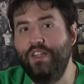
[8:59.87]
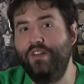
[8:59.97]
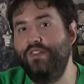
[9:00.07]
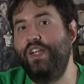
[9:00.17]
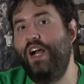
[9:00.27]

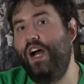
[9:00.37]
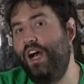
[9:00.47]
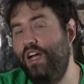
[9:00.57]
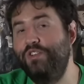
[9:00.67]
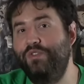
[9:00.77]
There's like a
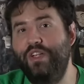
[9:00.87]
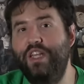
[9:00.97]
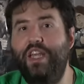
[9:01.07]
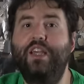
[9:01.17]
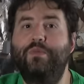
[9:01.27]

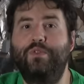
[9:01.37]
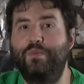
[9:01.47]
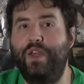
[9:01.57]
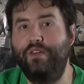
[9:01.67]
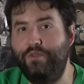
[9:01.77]
hundred games
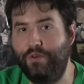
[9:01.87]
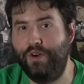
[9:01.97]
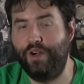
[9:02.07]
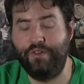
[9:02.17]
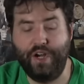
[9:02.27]
made
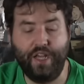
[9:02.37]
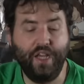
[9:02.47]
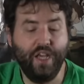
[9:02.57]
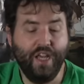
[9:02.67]
for it already.